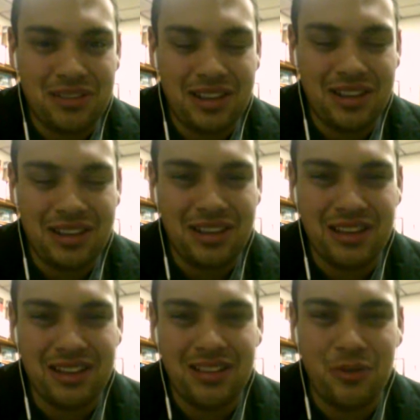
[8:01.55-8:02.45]
like,
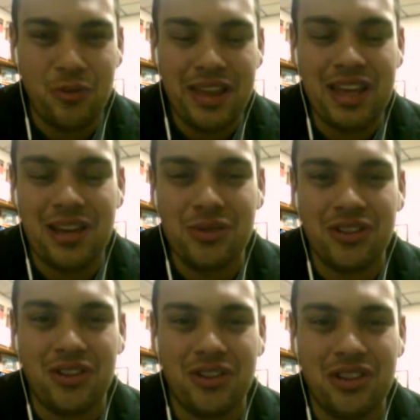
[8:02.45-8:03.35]
the way that he was
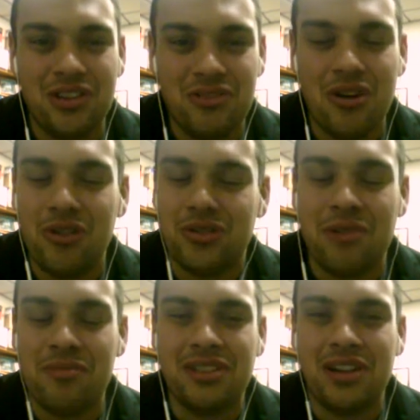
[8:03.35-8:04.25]
talking, you know,
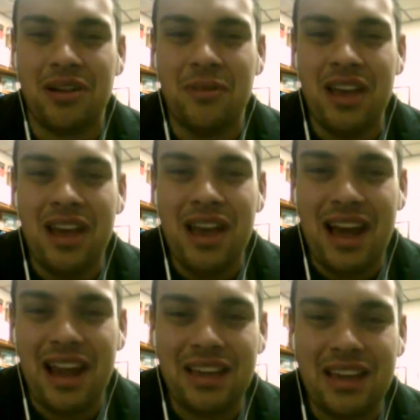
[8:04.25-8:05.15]
something's up.
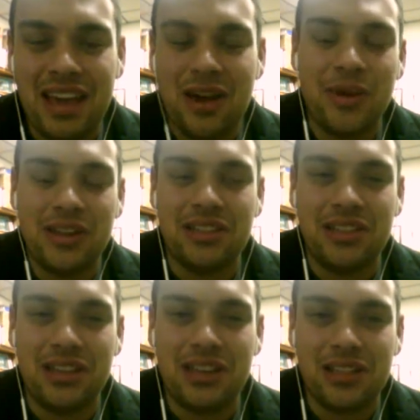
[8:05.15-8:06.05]
And I can't wait to
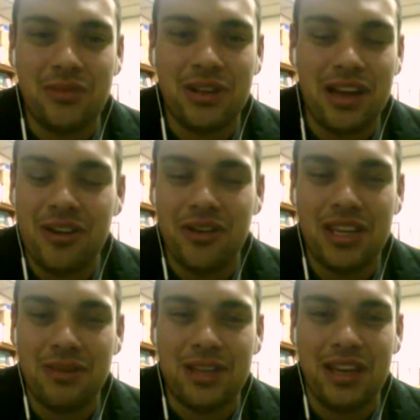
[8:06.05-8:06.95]
see it next week. I know I
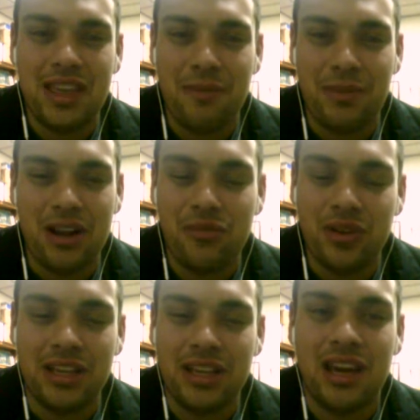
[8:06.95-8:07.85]
keep saying that, but I
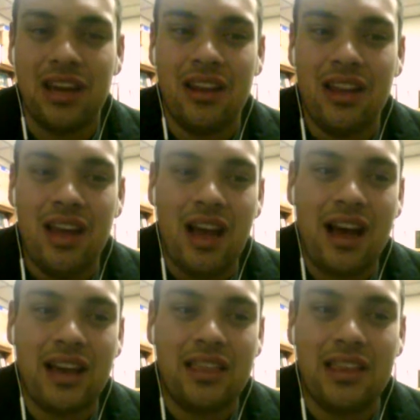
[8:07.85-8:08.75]
really can't.
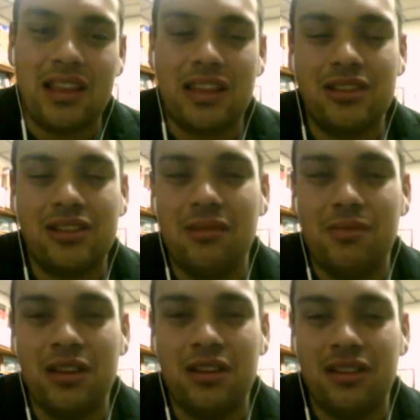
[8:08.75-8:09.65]
I think that it's going to
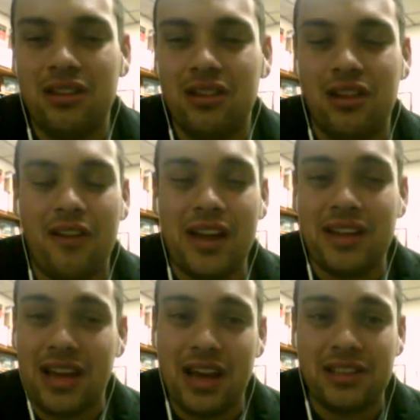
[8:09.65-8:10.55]
be a
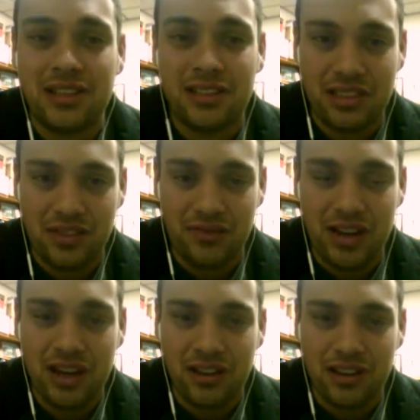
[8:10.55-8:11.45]
fantastic season
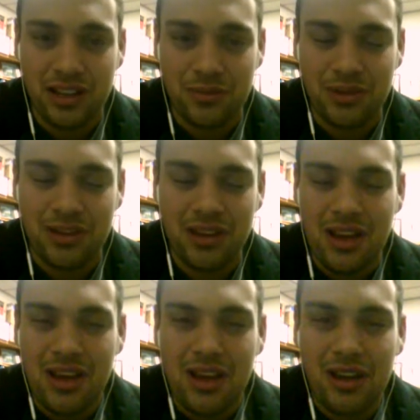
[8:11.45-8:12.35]
finale next week.
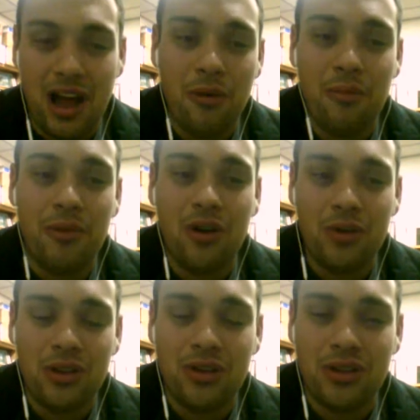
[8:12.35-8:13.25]
Comment below
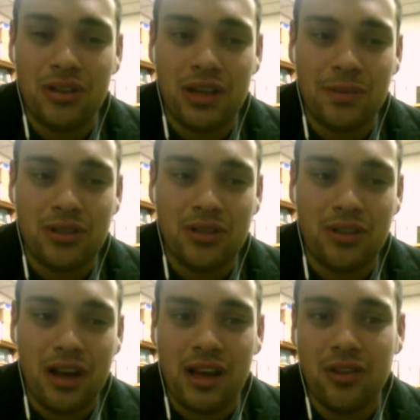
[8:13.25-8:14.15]
what you thought of this episode.
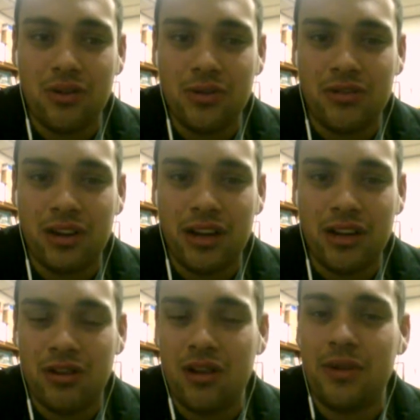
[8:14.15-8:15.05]
I thought it was great.
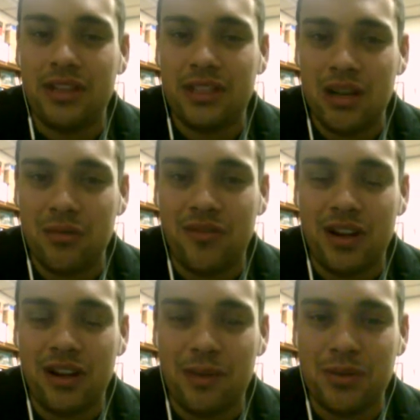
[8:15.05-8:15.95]
Great way to set up the
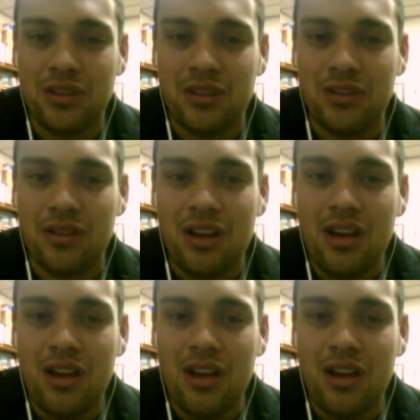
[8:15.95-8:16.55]
final episode.